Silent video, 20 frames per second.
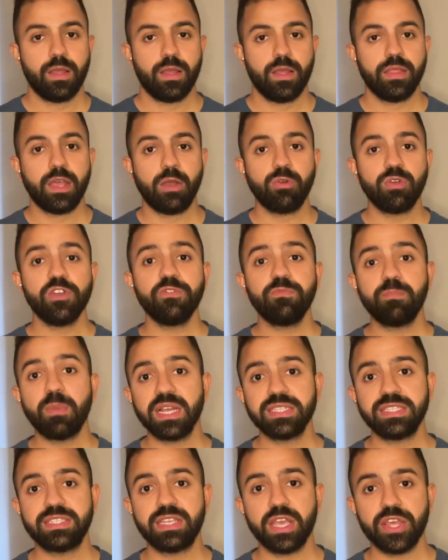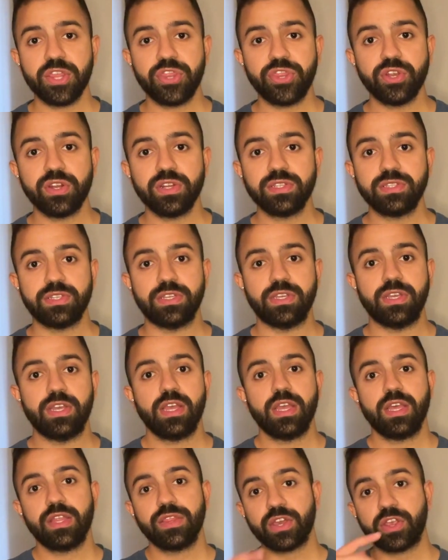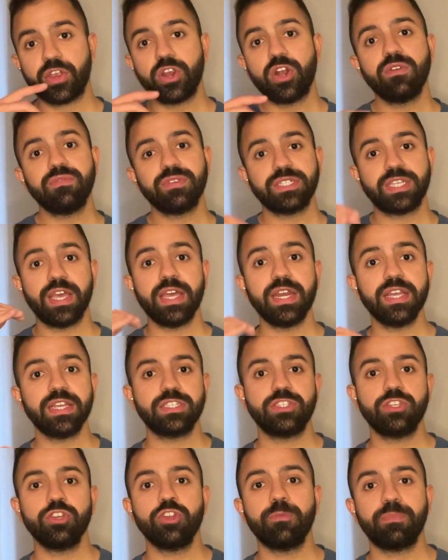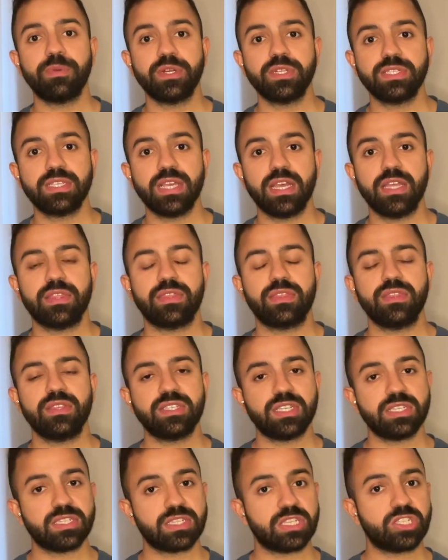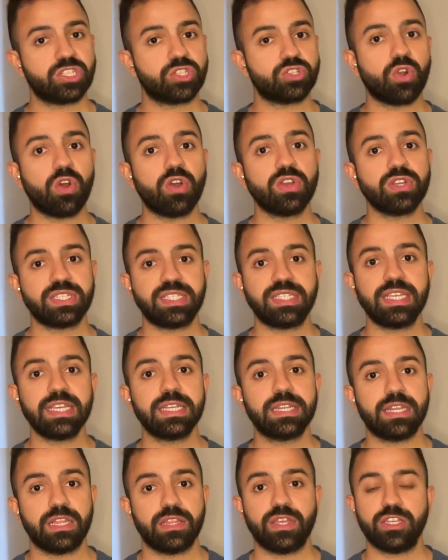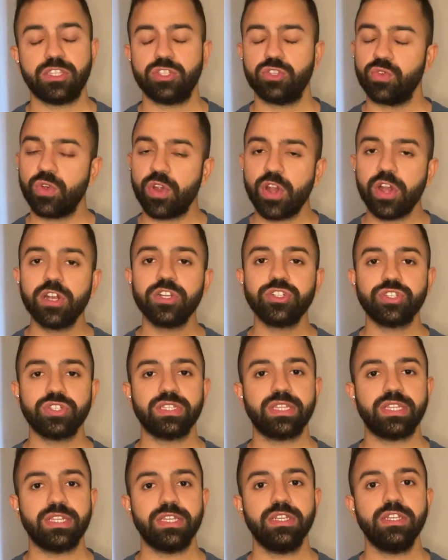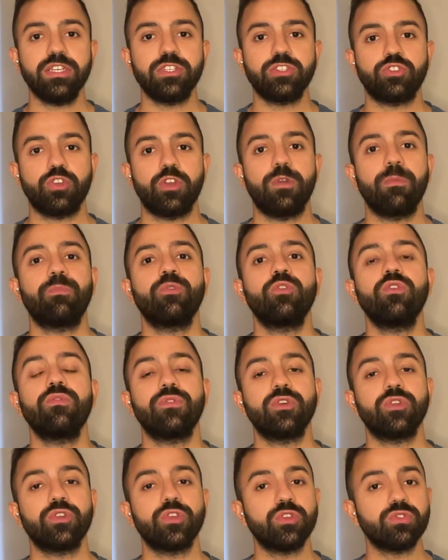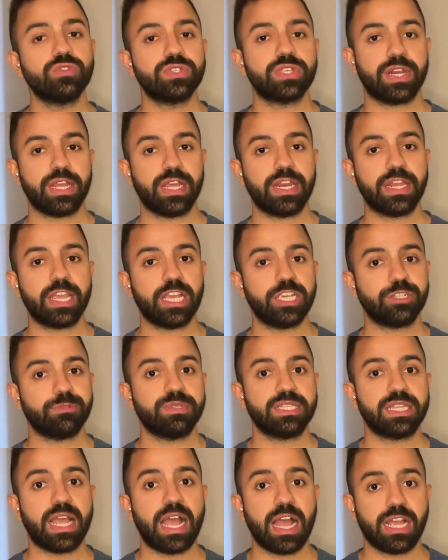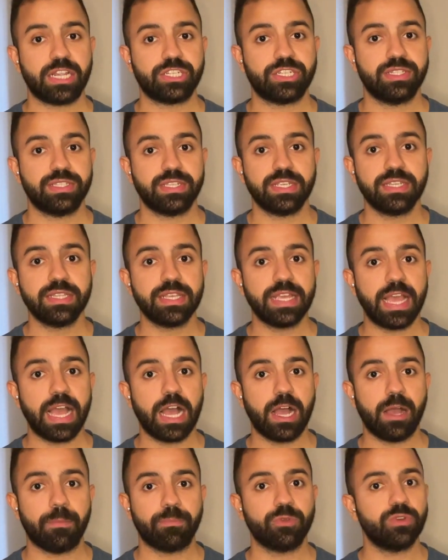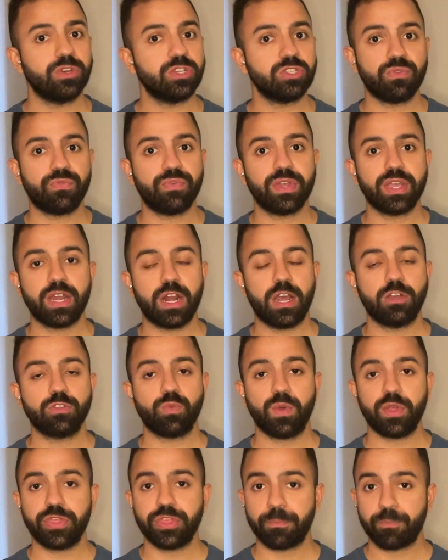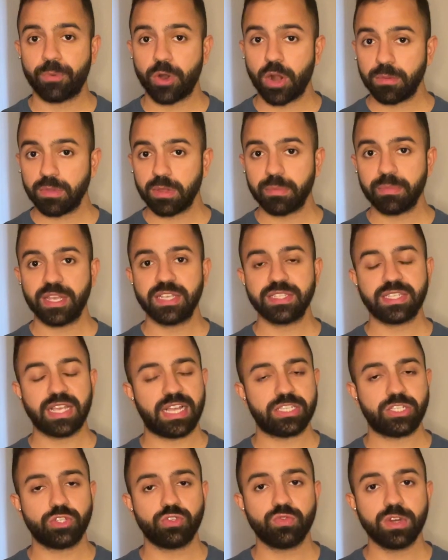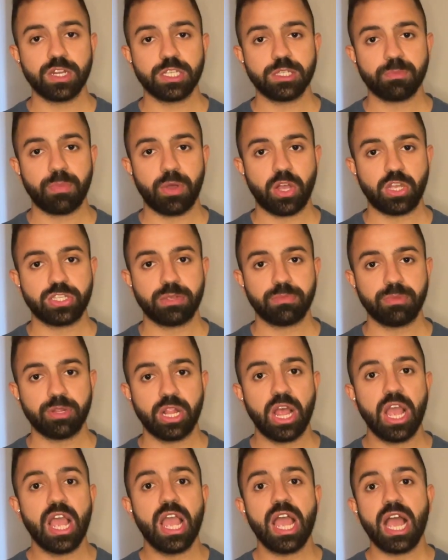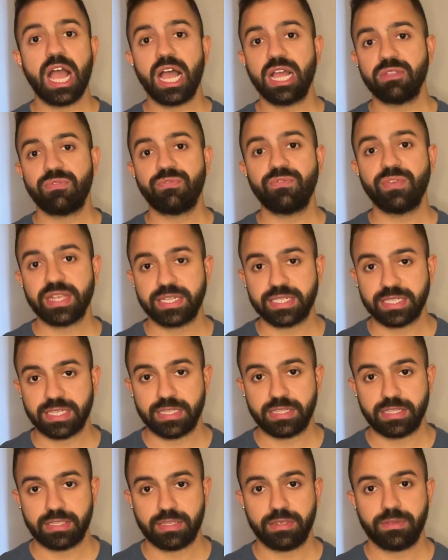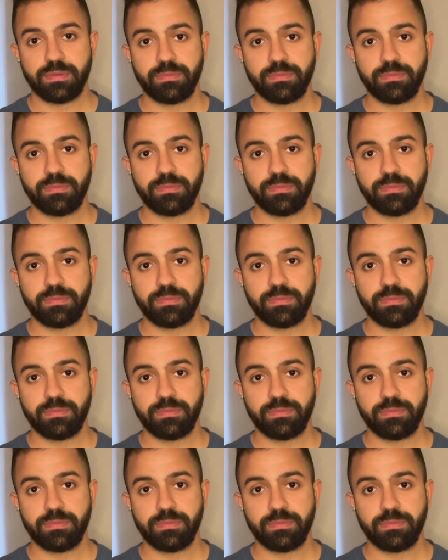Now, if by day 30, the curve is hitting 0%, this is a strong signal that you urgently need to improve your user engagement actions in the app. You need to figure out what the problem is as soon as possible and fix it.